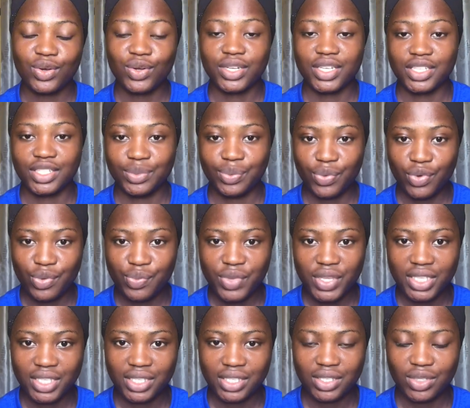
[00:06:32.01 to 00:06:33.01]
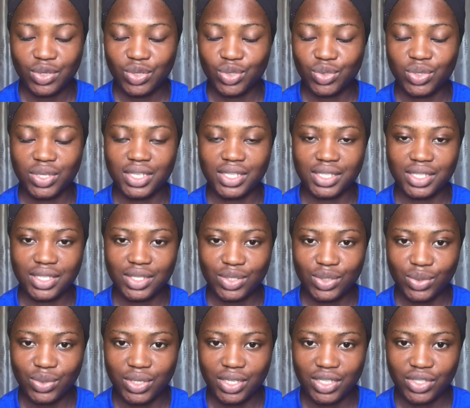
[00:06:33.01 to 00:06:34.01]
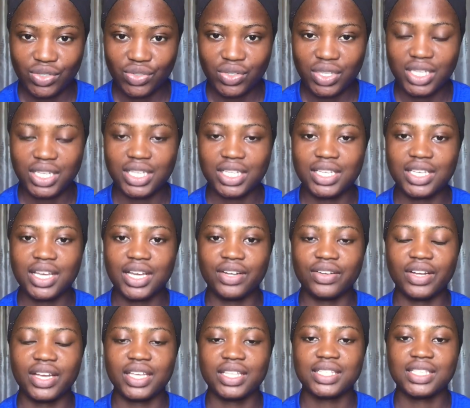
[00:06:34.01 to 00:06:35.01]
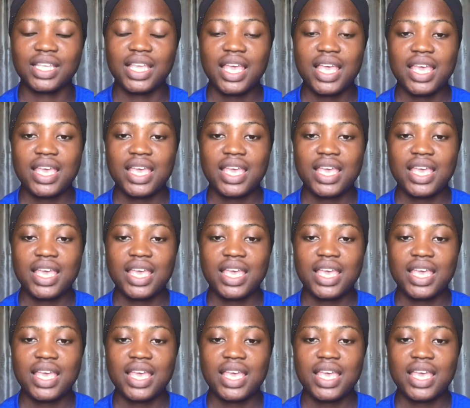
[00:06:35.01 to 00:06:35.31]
on his promise not to insist on his strict legal right